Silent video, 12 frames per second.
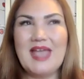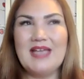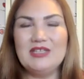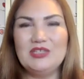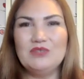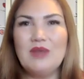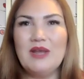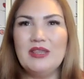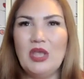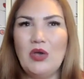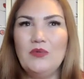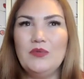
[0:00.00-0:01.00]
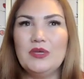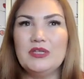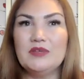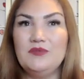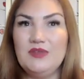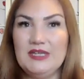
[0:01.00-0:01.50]
As you might know,
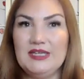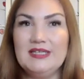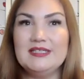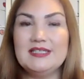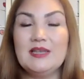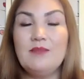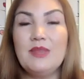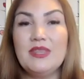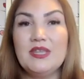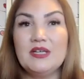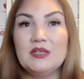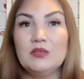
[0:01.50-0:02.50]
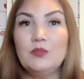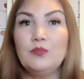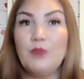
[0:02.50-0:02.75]
the phoenix is a mythical